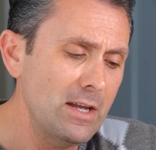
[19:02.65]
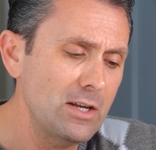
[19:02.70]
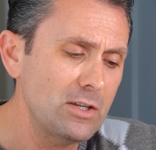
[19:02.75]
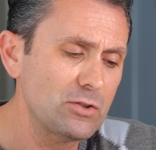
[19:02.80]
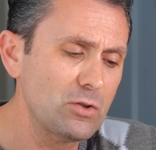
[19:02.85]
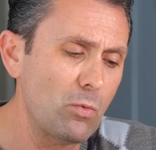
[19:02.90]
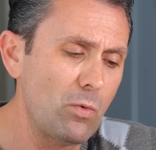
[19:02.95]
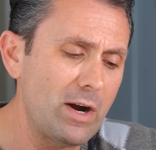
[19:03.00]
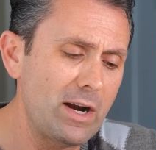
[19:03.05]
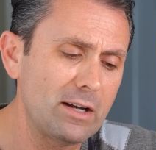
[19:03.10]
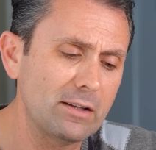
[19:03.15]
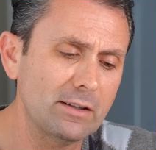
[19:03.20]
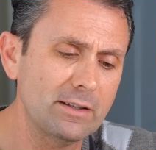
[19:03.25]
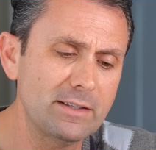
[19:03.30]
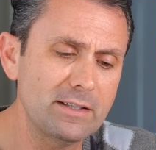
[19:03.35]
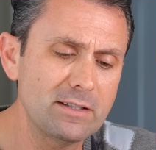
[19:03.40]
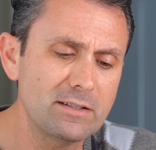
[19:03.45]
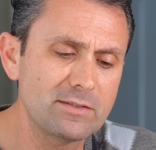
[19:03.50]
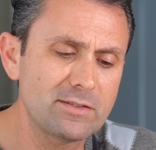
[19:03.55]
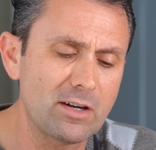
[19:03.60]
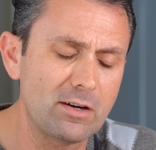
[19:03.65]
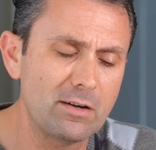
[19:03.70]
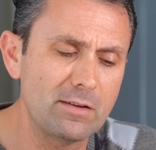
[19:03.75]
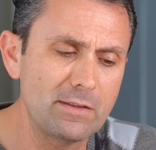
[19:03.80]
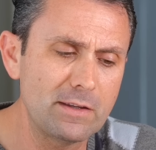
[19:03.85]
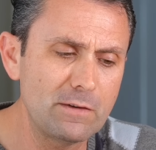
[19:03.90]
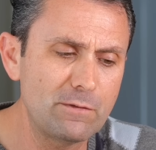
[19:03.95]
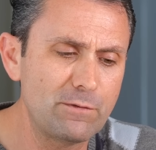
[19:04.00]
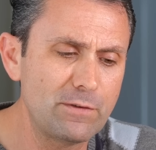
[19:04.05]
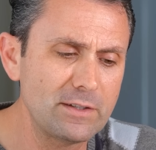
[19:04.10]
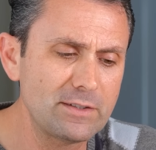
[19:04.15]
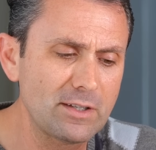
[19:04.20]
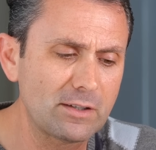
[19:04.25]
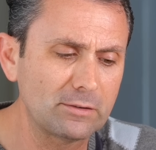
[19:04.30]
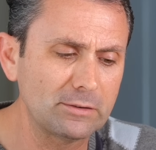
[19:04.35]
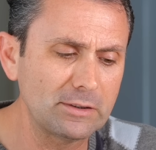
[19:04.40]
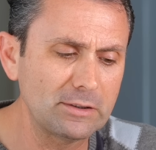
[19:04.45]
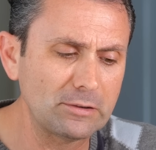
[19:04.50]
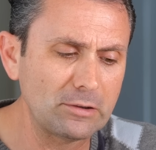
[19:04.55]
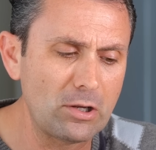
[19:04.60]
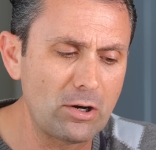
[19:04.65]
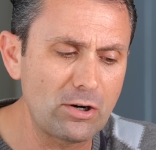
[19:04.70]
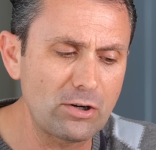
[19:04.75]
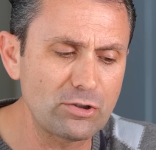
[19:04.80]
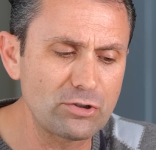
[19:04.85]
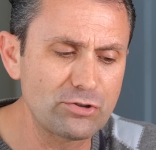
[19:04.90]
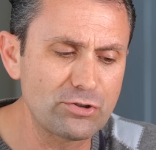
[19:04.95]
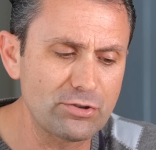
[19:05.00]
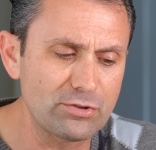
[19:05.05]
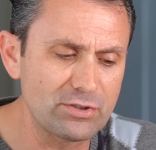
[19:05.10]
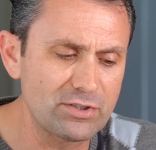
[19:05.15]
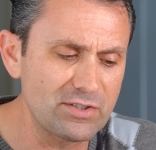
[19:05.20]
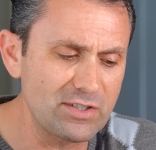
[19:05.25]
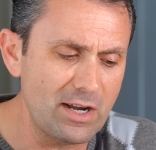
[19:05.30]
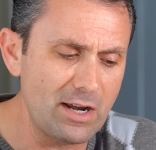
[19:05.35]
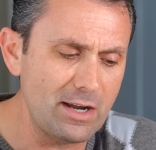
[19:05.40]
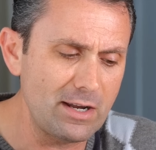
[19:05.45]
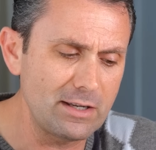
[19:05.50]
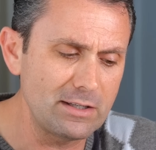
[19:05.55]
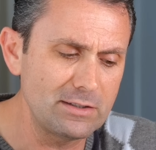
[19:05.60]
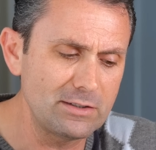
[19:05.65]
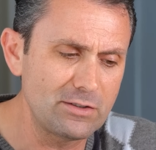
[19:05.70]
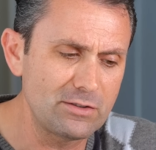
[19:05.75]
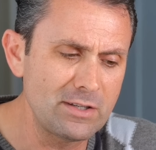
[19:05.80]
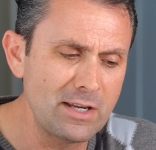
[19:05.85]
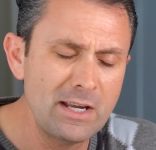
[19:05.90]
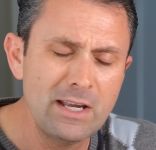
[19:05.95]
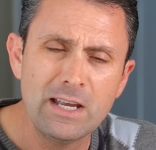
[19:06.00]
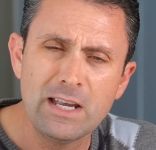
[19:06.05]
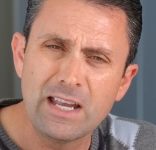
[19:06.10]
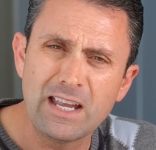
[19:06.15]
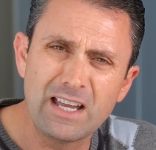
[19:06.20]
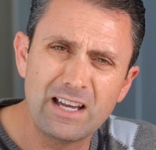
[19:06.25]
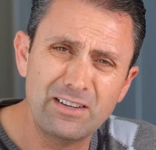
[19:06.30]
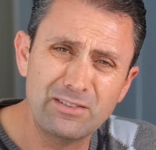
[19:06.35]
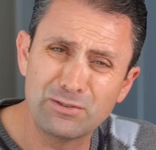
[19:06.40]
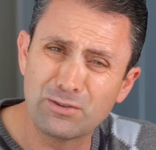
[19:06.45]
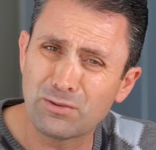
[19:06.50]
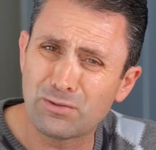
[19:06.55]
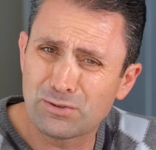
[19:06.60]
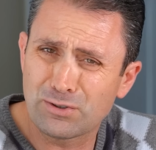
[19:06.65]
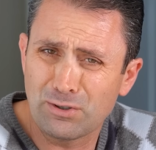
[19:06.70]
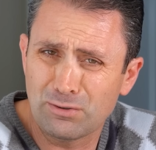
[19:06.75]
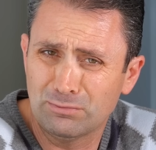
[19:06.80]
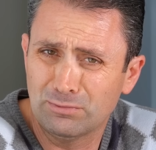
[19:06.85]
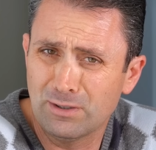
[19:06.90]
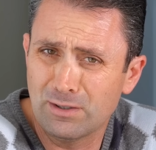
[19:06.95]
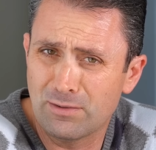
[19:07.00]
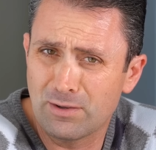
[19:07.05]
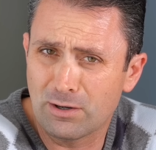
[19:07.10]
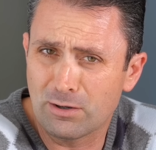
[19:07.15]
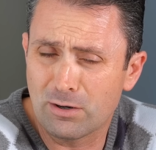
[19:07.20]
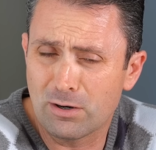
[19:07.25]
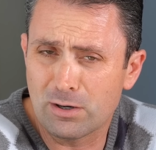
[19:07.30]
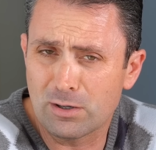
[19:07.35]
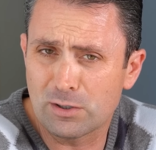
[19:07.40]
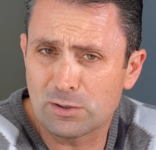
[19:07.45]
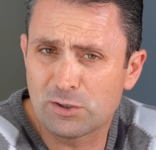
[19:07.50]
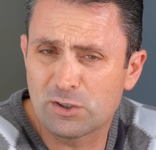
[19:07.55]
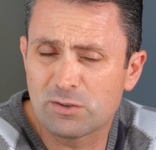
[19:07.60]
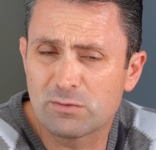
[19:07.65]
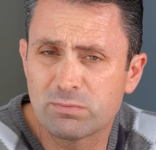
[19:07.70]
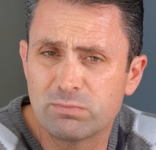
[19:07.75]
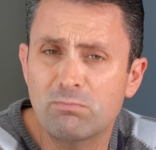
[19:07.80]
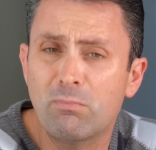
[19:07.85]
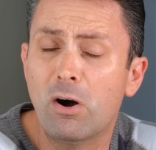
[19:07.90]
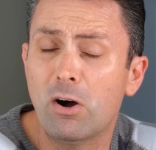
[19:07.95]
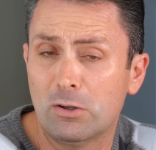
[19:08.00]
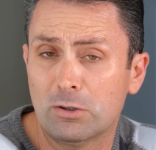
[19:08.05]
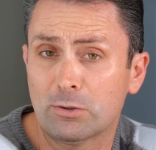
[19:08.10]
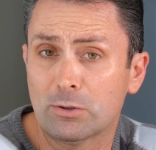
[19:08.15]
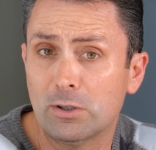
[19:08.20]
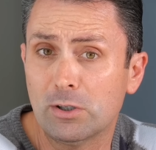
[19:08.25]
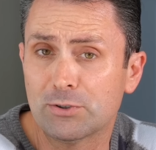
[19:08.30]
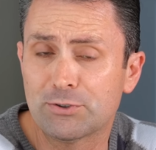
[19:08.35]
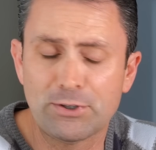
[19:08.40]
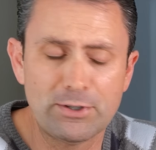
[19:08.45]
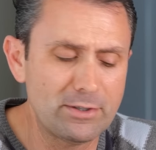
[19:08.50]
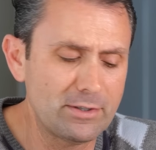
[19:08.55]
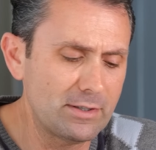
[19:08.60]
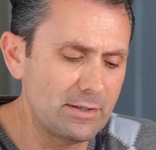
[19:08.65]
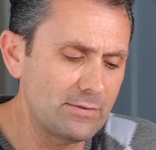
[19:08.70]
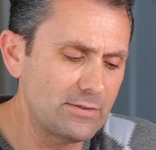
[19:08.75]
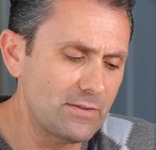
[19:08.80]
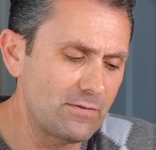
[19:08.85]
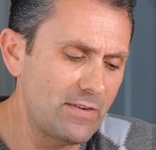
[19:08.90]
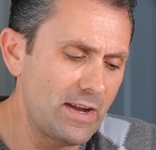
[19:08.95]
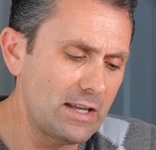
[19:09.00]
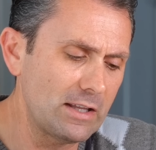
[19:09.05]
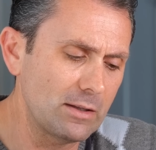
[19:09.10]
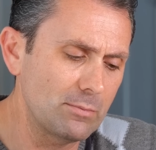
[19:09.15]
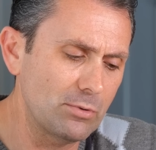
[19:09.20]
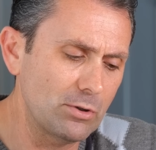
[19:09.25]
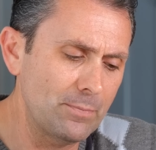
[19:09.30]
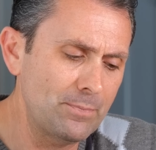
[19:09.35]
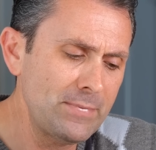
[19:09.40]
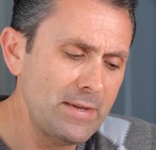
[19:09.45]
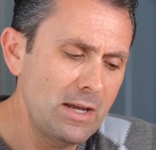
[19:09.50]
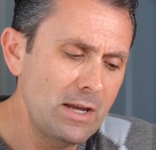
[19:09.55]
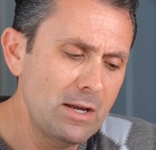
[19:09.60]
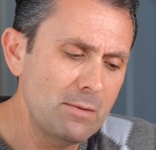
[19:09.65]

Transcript: So while it is on the physically larger size, and certainly there are smaller alternatives available,